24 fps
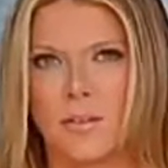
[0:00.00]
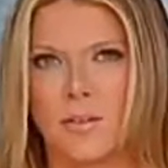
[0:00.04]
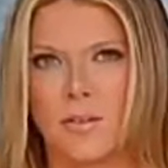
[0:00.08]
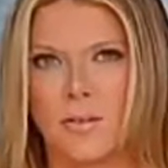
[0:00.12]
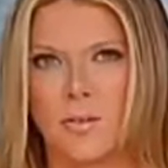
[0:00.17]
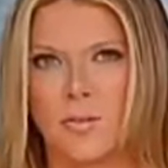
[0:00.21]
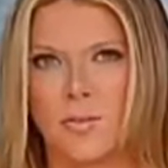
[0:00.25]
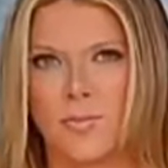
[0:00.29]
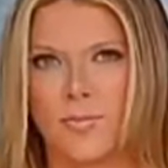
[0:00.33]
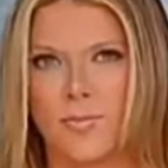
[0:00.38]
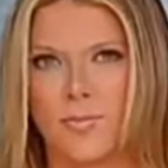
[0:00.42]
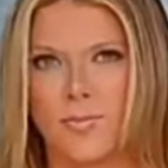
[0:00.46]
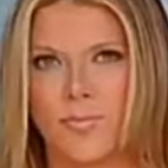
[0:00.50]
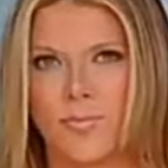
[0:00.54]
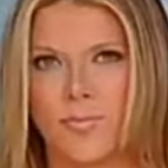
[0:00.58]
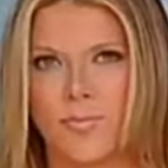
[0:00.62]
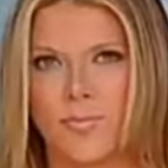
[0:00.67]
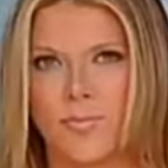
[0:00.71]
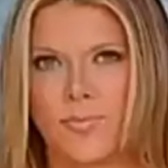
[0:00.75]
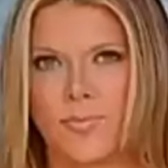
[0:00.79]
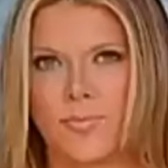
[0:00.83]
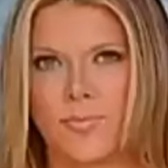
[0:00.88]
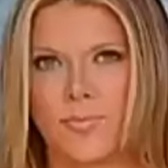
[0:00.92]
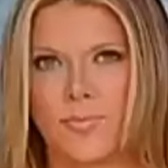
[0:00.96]

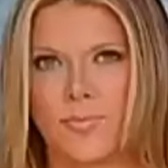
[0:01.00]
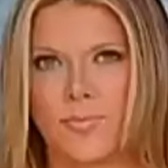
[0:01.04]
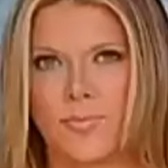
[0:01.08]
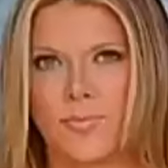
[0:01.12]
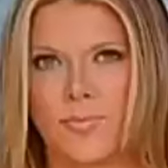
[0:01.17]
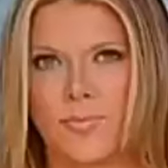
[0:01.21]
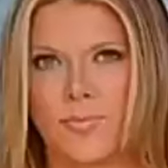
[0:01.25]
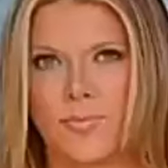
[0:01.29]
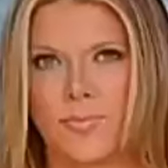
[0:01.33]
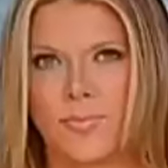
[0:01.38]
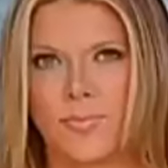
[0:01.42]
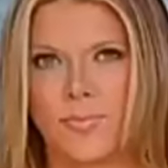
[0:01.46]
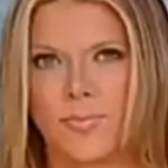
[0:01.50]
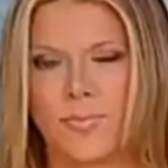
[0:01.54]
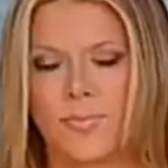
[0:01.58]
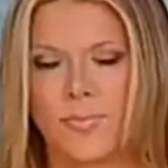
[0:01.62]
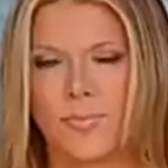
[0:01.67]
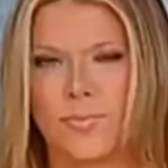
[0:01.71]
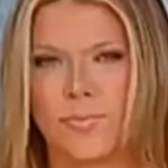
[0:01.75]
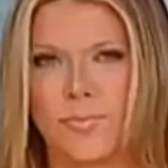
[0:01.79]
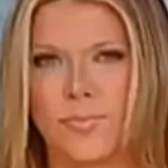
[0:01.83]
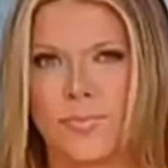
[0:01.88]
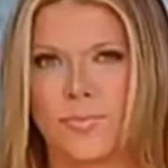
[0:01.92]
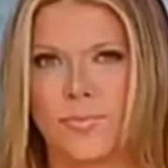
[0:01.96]

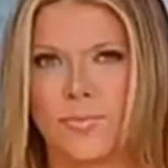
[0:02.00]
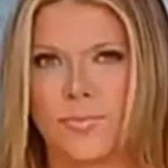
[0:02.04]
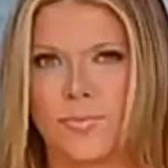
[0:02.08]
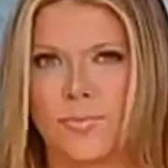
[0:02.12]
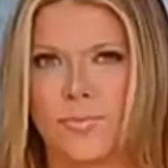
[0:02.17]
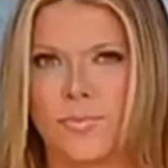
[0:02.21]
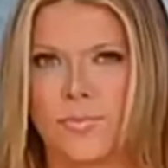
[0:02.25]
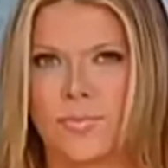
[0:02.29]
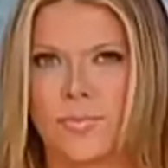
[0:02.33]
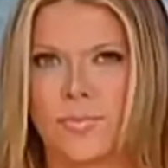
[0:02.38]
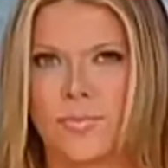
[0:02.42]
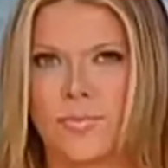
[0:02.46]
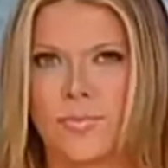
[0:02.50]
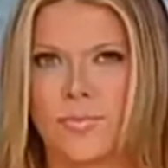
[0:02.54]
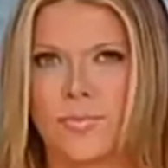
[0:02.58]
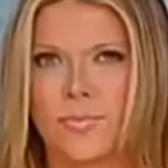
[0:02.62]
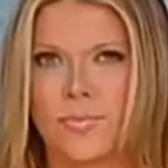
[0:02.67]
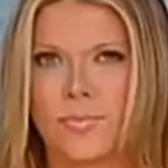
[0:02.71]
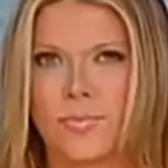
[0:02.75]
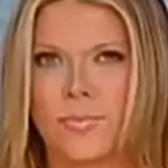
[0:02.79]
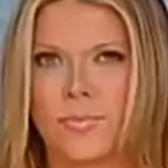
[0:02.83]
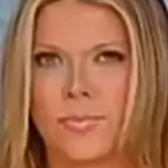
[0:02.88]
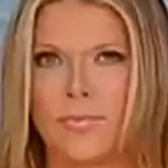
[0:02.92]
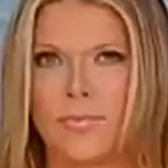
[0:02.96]

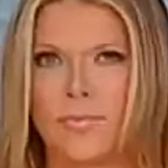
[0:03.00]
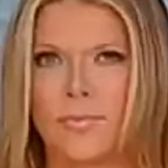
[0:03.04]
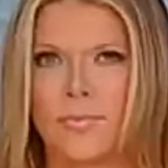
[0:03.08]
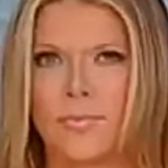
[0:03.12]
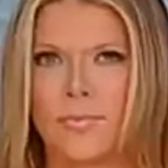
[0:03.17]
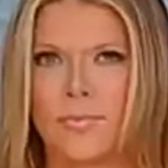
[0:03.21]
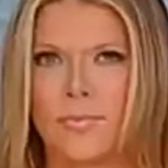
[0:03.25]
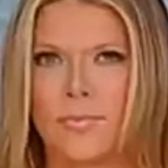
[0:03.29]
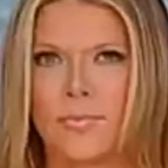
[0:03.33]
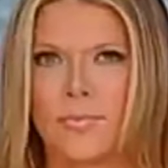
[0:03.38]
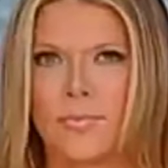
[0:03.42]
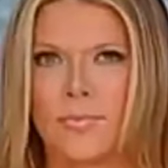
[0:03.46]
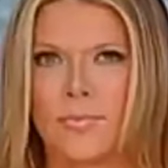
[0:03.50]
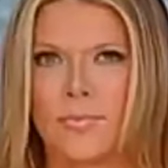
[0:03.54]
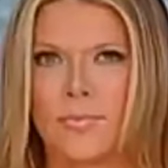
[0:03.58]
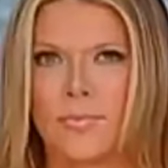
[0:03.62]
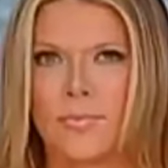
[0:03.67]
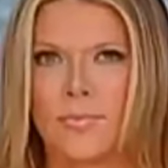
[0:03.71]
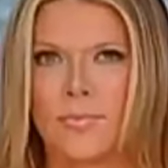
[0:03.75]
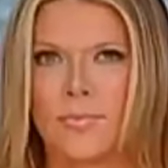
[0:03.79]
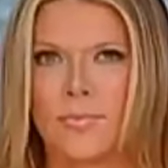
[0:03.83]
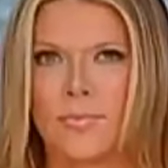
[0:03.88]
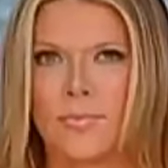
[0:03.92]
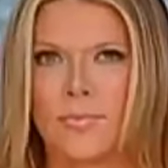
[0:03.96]

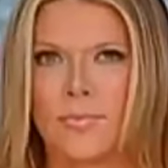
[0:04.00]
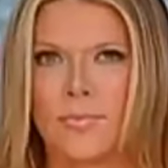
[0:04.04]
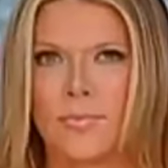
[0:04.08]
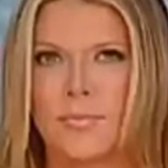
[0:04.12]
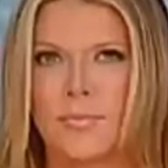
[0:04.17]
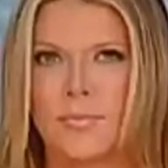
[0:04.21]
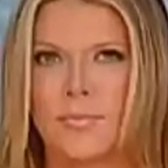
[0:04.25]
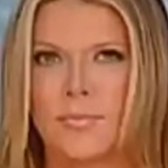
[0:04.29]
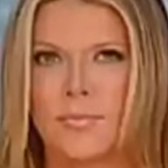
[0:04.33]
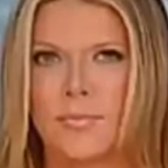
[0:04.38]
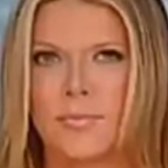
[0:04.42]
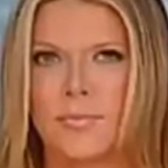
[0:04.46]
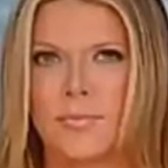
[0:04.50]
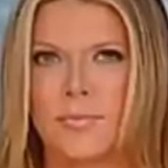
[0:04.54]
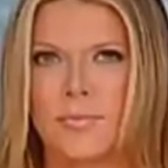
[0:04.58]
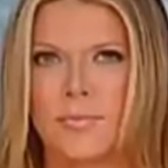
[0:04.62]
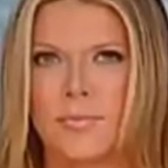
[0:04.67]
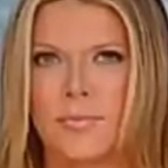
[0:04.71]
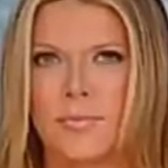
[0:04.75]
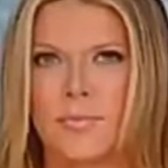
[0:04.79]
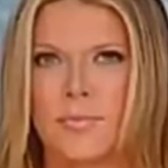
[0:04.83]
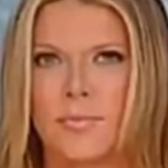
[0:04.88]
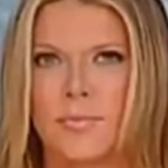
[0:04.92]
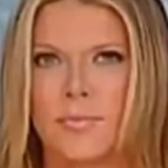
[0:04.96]

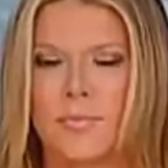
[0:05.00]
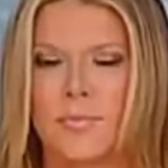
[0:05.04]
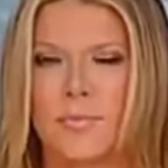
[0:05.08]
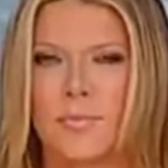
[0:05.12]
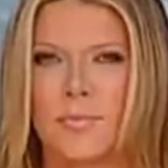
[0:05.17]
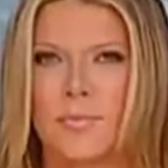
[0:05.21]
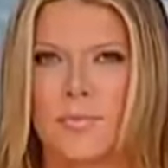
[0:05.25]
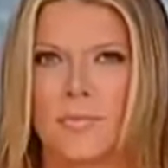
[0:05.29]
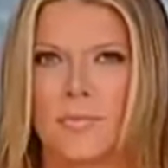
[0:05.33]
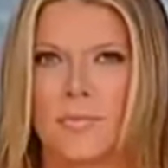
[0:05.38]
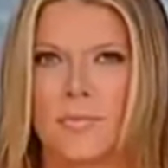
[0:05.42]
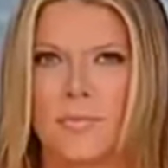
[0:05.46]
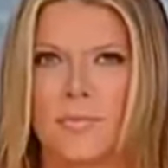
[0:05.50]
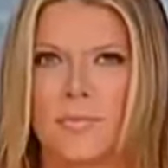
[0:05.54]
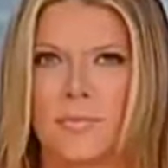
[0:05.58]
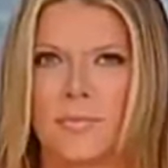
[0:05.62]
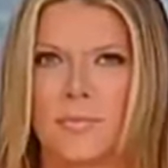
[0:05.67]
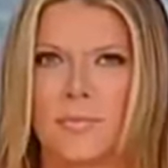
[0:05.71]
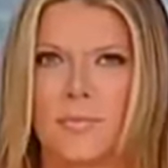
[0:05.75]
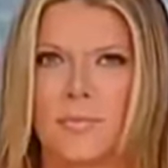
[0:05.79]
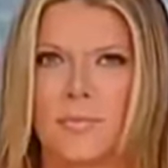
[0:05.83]
No words are spoken by the person on screen.